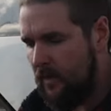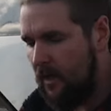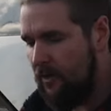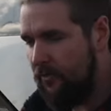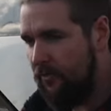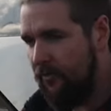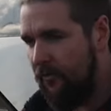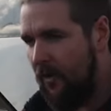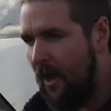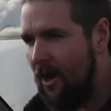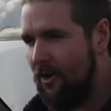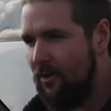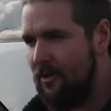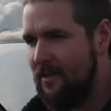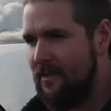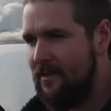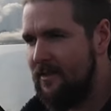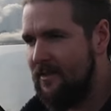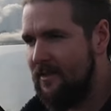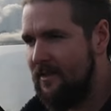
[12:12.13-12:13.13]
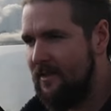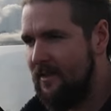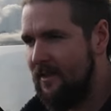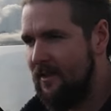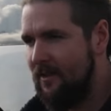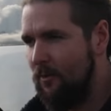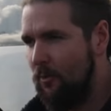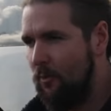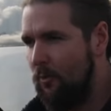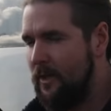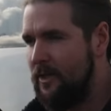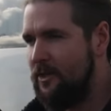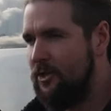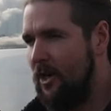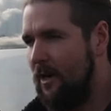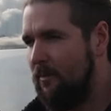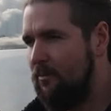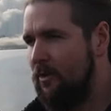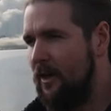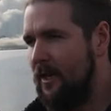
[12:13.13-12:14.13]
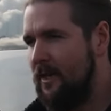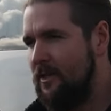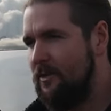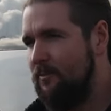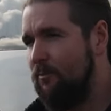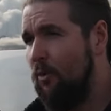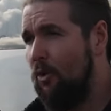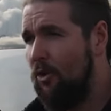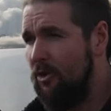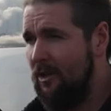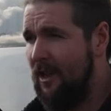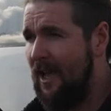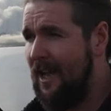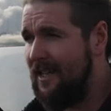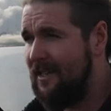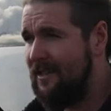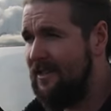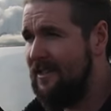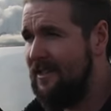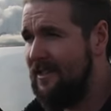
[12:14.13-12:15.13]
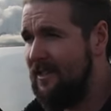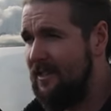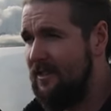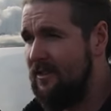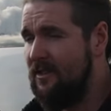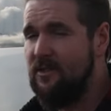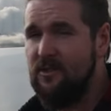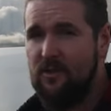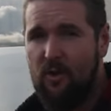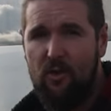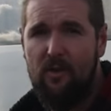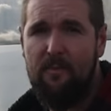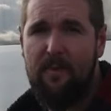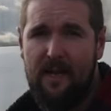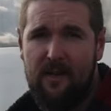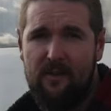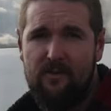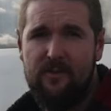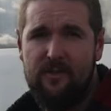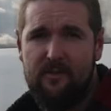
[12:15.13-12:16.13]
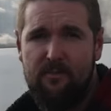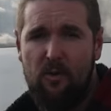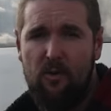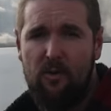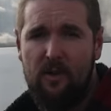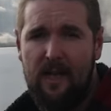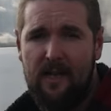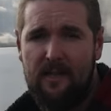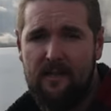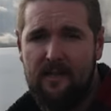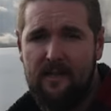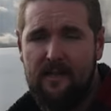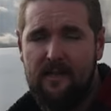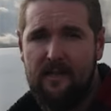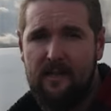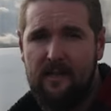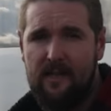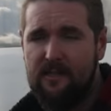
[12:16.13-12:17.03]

As far as which upgrade is more likely, the solar panels is more likely.